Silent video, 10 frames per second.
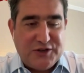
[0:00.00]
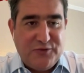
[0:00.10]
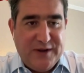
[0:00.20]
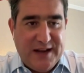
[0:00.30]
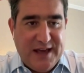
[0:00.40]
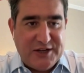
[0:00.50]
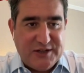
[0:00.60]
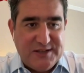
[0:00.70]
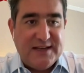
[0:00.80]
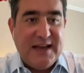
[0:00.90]

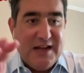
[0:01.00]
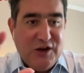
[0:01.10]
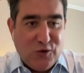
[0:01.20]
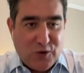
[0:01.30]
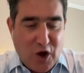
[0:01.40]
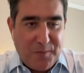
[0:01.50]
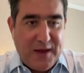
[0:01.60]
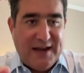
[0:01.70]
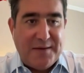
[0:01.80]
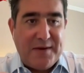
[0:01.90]
relations in Europe
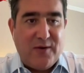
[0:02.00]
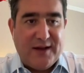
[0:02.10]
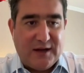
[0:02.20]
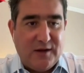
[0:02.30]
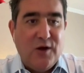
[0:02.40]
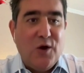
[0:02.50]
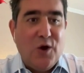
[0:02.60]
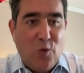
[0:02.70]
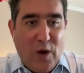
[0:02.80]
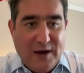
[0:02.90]
and America.
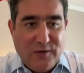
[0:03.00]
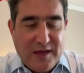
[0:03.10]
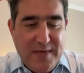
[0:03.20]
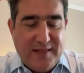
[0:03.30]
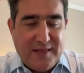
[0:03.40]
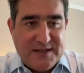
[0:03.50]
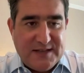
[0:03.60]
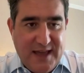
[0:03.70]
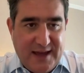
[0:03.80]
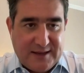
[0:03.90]
Why do they make the
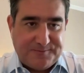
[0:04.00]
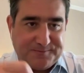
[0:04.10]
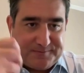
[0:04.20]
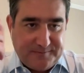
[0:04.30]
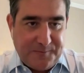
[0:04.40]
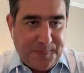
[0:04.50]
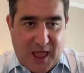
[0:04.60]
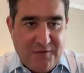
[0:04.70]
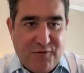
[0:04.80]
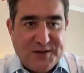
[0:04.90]
mistake?
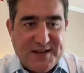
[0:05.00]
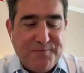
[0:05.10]
For a simple